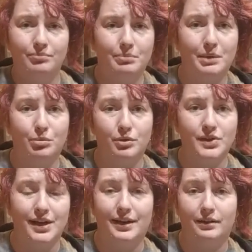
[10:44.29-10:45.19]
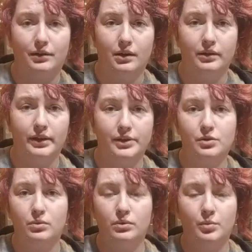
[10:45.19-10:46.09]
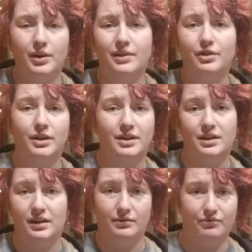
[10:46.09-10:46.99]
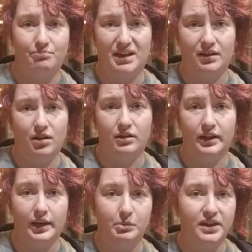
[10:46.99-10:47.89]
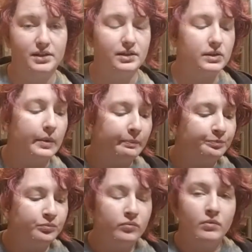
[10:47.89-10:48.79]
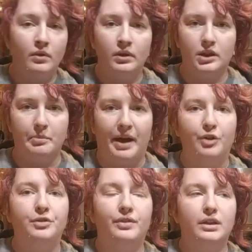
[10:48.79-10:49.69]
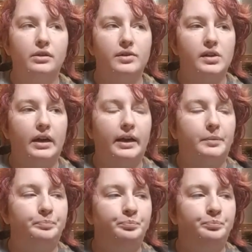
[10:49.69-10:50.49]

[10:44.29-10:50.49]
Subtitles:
people say in culinary school and whatever, in big culinary places. The mouth feel is like